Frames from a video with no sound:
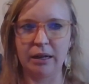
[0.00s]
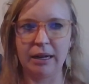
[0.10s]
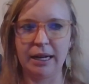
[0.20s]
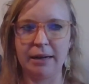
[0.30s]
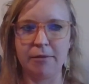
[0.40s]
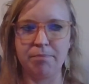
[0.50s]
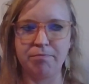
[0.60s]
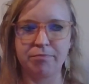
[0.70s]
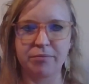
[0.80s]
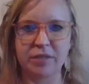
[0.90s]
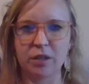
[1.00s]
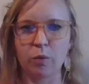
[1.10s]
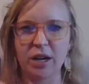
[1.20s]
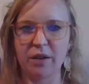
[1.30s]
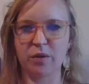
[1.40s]
um, to
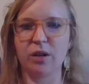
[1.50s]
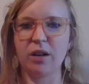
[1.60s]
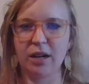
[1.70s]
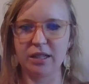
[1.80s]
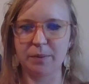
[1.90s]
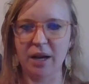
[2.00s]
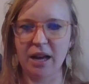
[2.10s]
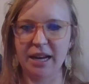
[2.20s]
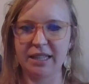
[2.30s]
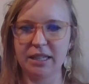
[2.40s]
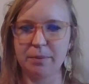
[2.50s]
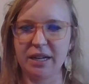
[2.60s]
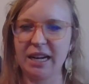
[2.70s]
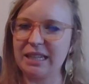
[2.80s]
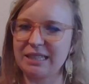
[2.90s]
whatever is behind it,
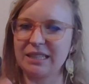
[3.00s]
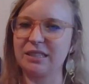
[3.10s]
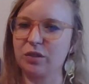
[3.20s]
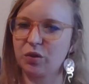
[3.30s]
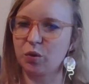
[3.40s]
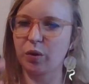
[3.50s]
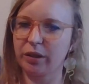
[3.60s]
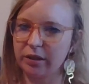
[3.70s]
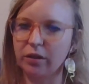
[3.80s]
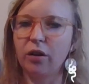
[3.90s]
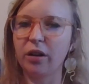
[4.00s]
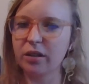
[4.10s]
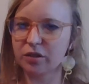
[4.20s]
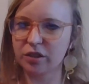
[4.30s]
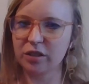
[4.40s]
but it has that distorted
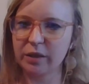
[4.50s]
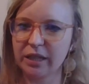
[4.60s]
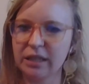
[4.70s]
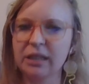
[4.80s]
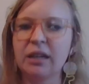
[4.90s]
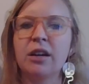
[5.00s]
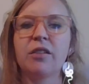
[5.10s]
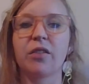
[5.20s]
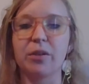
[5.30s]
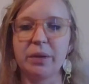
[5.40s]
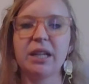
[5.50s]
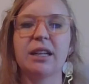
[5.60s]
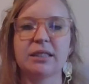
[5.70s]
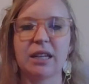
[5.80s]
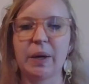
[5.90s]
look to it. For me,
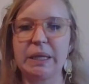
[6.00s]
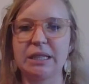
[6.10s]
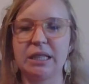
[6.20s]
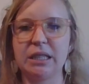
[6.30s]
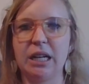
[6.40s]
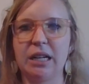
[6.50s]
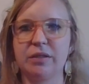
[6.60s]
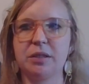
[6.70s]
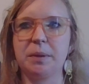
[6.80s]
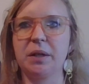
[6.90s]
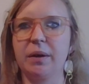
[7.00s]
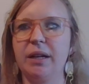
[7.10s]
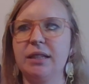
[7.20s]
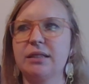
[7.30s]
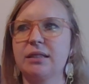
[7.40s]
that's how I see a lot of
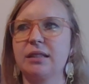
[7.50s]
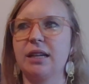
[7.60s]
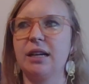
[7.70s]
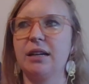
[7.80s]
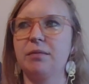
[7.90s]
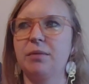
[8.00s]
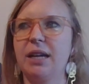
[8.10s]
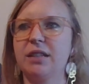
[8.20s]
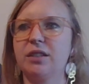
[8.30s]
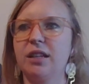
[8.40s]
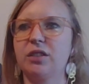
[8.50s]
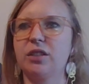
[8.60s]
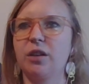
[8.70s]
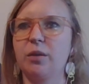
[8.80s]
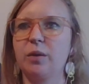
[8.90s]
spirits, um, and and
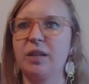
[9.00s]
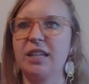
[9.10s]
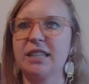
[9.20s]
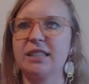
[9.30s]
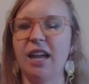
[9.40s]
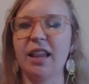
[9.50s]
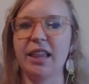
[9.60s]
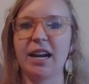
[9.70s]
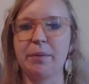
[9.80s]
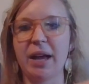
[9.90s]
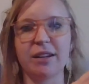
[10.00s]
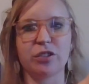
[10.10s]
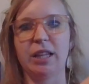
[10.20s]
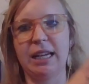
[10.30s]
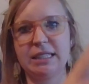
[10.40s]
so it, it's not that I'm
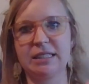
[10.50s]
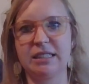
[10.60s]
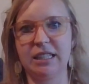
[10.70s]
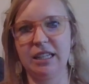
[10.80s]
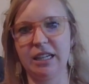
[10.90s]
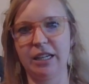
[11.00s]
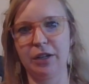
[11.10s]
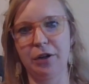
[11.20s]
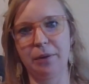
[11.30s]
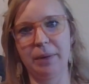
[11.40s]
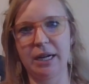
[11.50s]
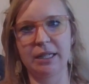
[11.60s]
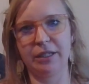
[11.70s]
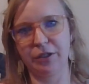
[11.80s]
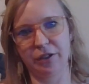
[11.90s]
actually like seeing her
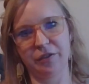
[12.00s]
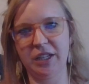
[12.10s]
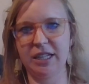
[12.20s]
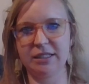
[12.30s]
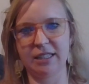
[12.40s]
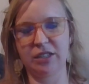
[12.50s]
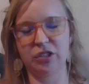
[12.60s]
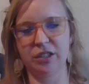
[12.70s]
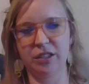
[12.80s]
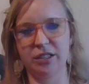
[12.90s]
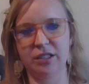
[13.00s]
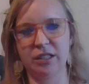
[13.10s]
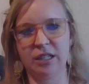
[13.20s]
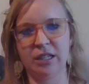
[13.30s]
body and her face like she looked